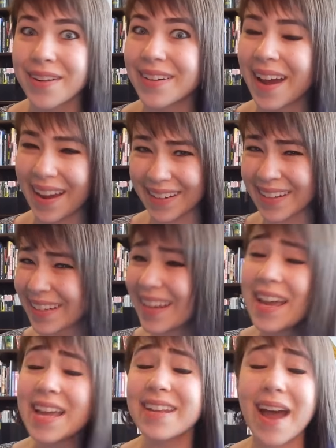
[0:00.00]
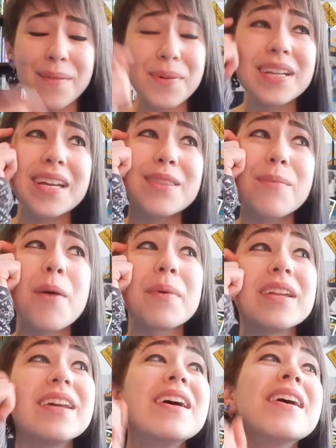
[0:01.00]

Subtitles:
are not working at the moment.